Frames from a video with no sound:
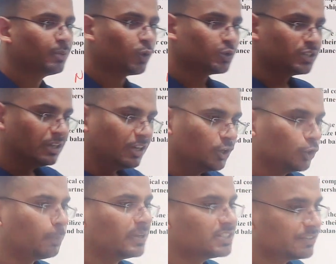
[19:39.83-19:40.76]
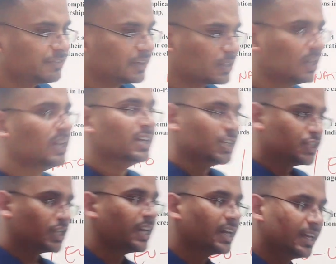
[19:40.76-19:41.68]
Because in Indo-Pacific,
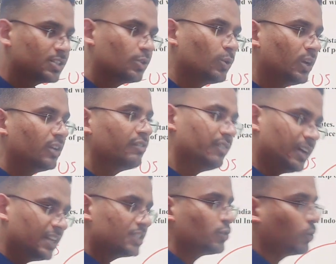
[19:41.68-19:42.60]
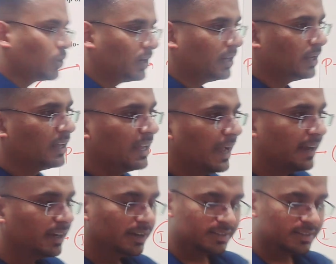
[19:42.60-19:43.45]
China is growing very strongly and it